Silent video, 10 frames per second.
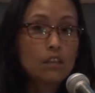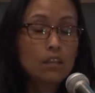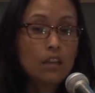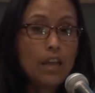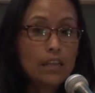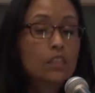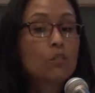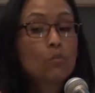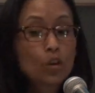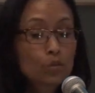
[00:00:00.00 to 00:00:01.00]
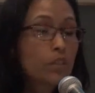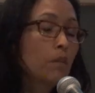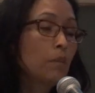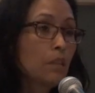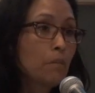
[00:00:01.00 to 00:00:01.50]
had worked with them
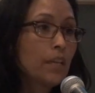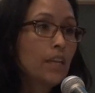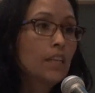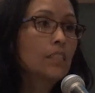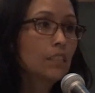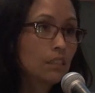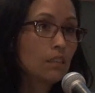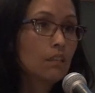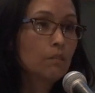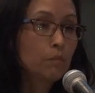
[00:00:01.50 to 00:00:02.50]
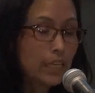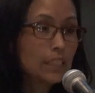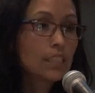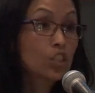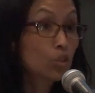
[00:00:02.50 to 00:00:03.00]
at the beginning to begin
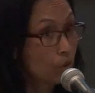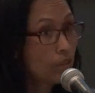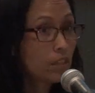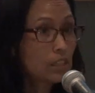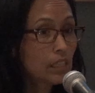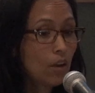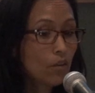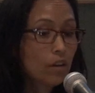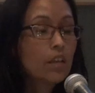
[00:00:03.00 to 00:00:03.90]
to sort this out,